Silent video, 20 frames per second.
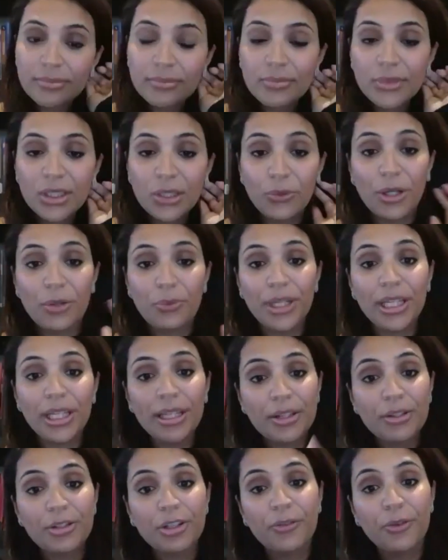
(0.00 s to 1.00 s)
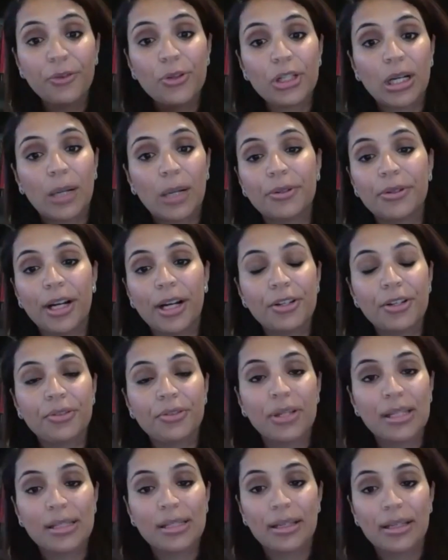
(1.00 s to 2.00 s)
When we interview top
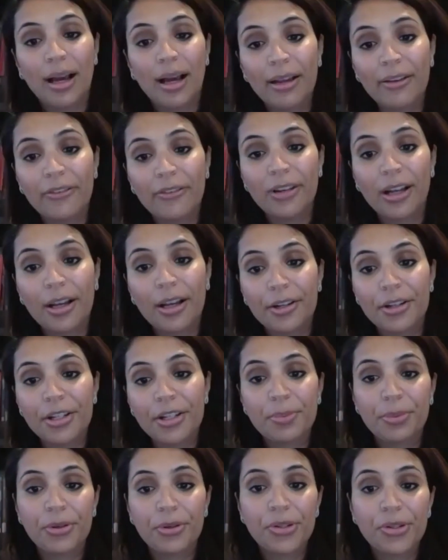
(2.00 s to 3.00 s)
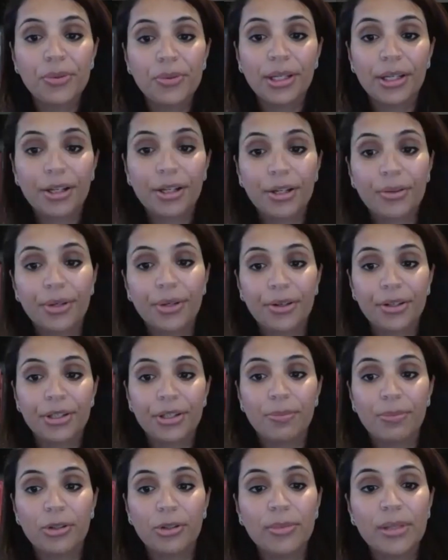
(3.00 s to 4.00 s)
graduates and high flyers pursuing a career in
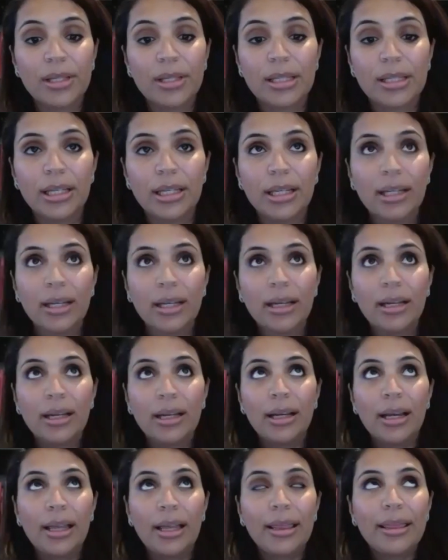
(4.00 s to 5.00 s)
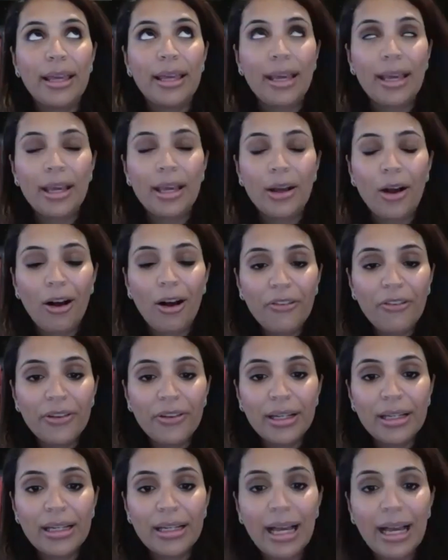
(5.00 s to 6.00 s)
diplomacy, they
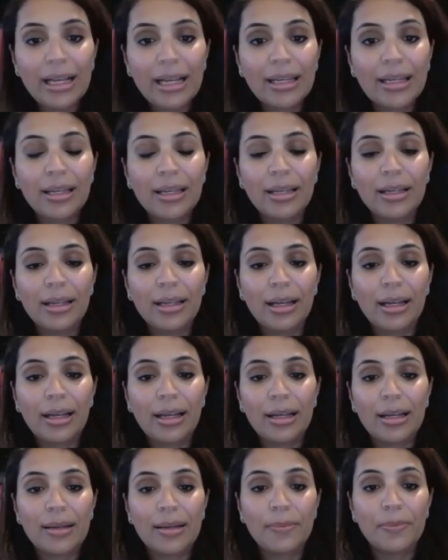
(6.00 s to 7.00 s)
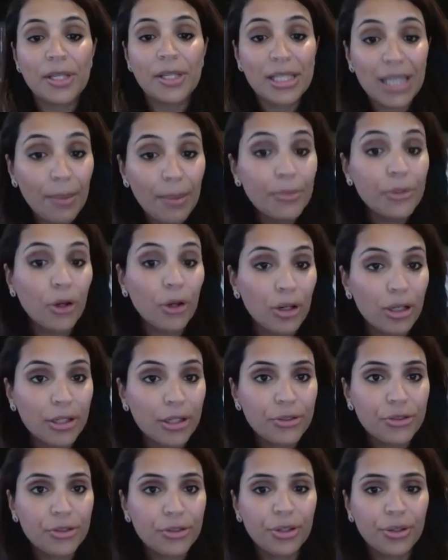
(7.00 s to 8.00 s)
often lack some
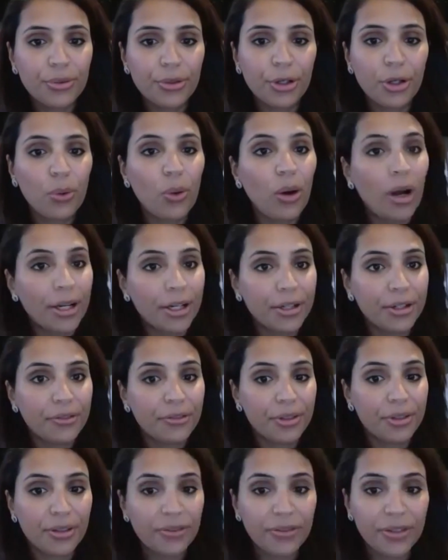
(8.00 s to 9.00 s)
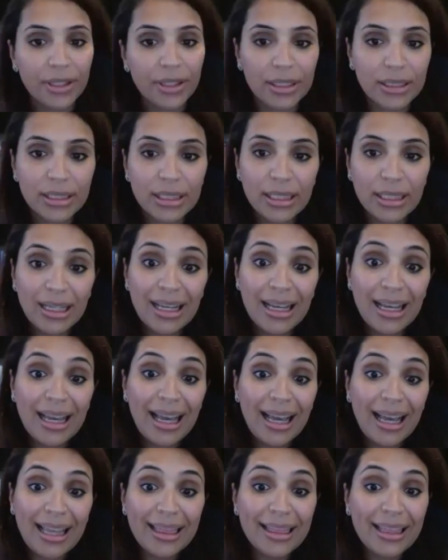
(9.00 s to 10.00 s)
knowledge required for the field.
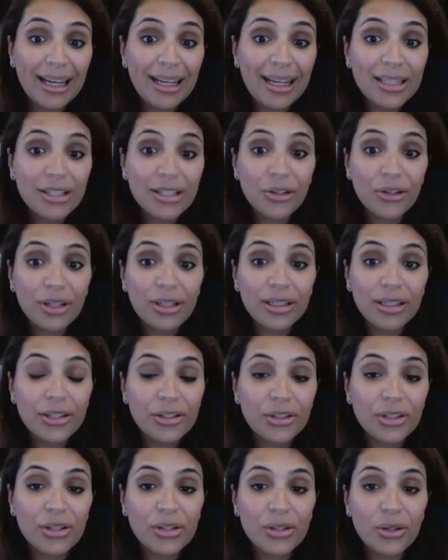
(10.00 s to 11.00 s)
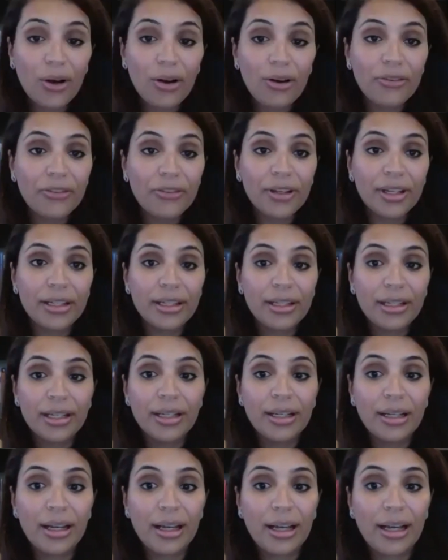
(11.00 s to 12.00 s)
And that knowledge is often
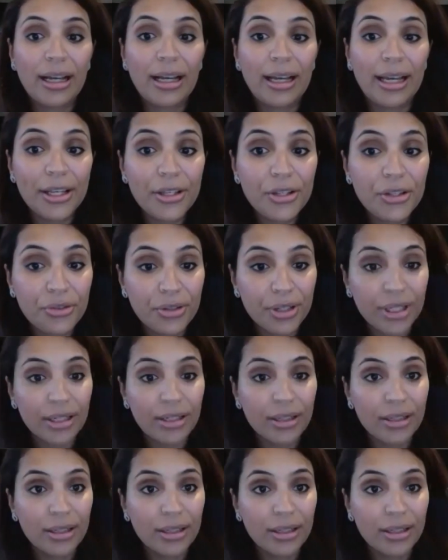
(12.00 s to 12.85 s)
history.